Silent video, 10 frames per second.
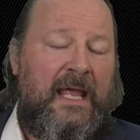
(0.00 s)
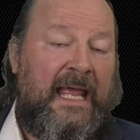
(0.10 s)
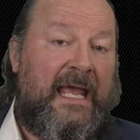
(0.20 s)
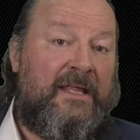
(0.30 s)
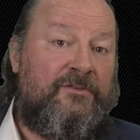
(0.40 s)

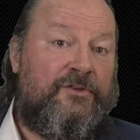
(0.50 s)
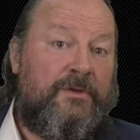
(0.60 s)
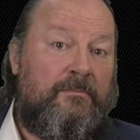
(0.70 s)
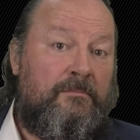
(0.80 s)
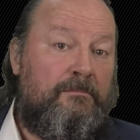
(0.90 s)
And
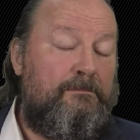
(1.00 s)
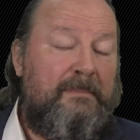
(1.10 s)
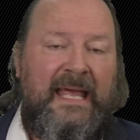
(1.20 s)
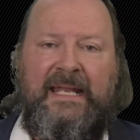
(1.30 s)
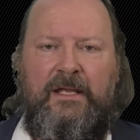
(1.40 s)

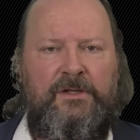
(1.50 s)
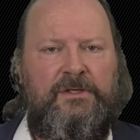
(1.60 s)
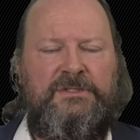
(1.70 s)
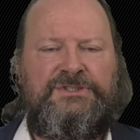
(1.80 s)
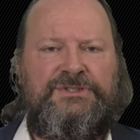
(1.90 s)
many
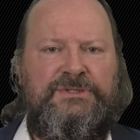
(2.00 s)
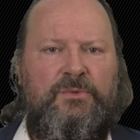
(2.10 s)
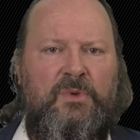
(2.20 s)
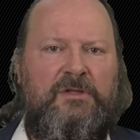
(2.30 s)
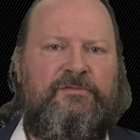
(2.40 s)
others
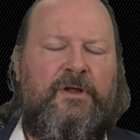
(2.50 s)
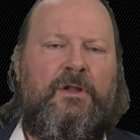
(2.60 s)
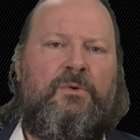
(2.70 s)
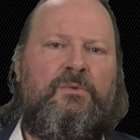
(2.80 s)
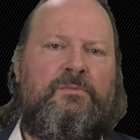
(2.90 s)
will
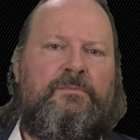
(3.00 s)
follow.